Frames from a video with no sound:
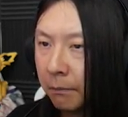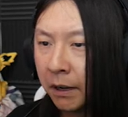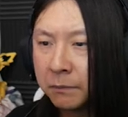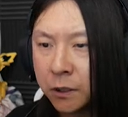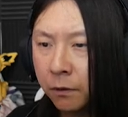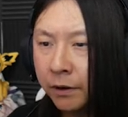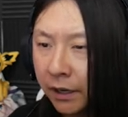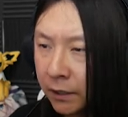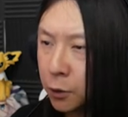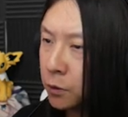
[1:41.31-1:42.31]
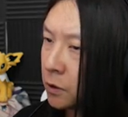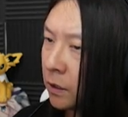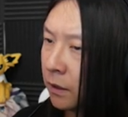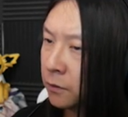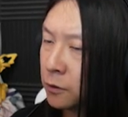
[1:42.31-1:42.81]
But I'm still only getting 2
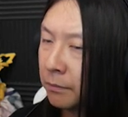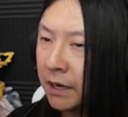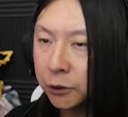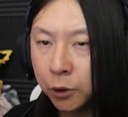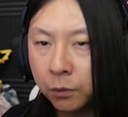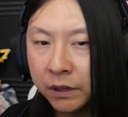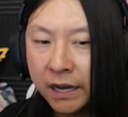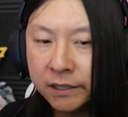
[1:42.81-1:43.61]
stars. So I'm not sure what